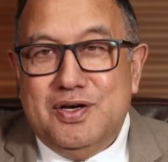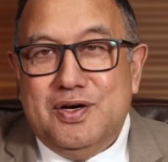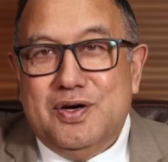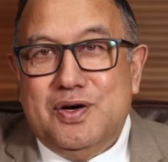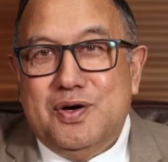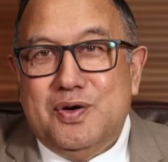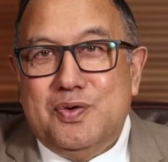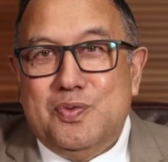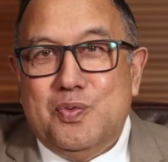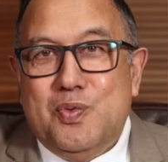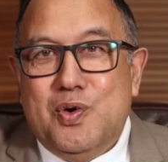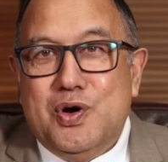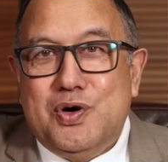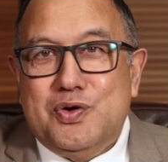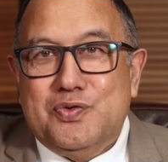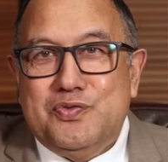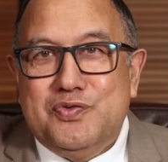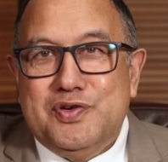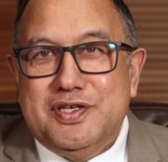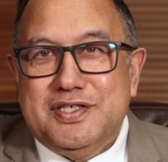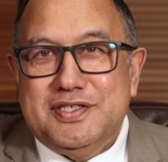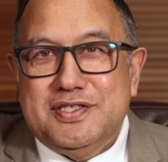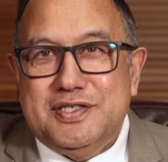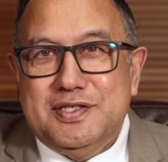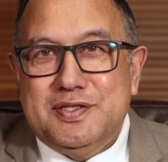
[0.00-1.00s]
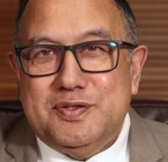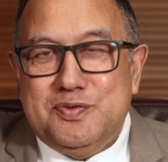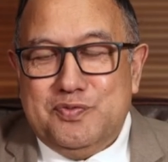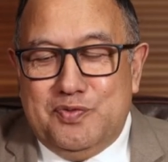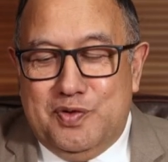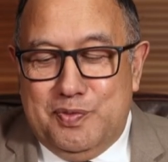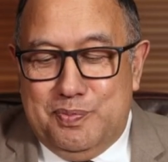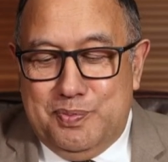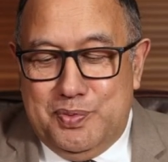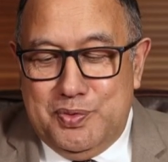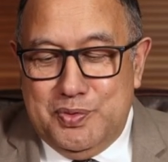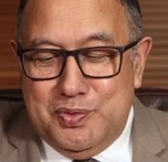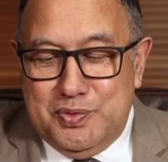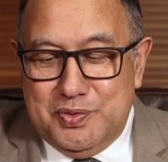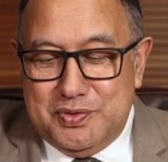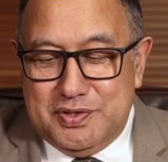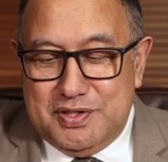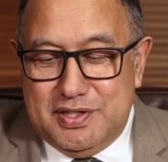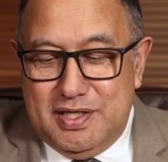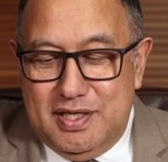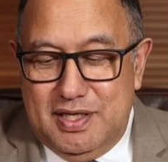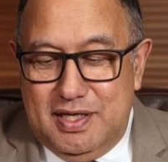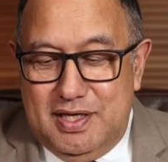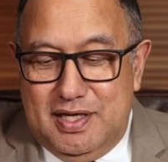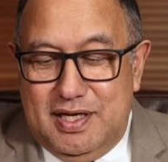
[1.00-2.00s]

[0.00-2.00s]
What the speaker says: on what recent reports